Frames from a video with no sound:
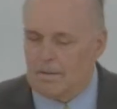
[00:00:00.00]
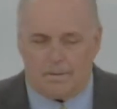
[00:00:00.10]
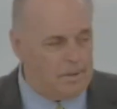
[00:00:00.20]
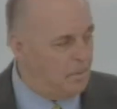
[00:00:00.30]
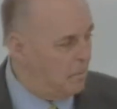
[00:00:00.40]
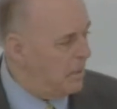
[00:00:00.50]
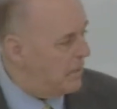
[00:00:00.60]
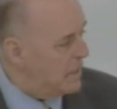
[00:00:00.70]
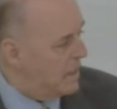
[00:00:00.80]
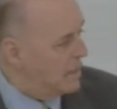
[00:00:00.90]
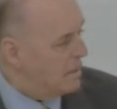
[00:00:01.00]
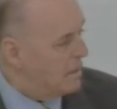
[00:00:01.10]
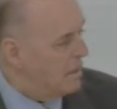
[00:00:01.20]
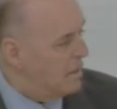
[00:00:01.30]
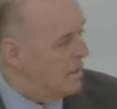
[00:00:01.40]
You believe that, Diane?
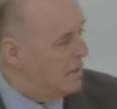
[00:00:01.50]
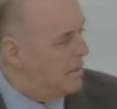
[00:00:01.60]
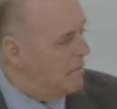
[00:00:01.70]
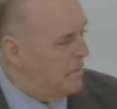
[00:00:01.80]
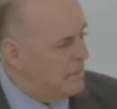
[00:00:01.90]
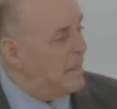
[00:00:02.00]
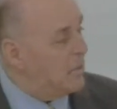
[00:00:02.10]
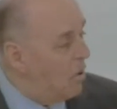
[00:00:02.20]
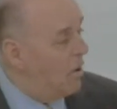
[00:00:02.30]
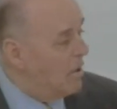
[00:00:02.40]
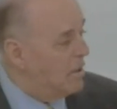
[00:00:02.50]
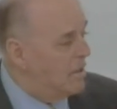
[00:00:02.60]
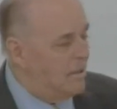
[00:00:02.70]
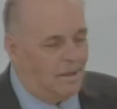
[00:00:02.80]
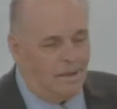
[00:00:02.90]
Oh, yeah. Me being wrong?
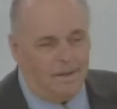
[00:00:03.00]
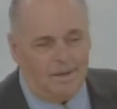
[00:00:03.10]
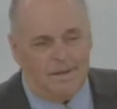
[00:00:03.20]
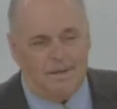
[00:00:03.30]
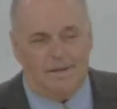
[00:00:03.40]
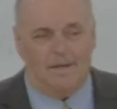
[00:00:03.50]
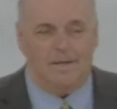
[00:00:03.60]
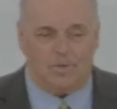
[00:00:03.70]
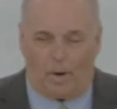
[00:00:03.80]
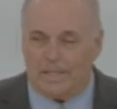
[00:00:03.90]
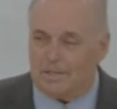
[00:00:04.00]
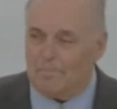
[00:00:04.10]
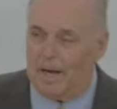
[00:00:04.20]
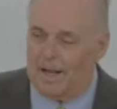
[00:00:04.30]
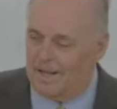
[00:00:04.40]
Twice in
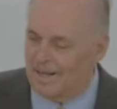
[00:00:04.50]
my life.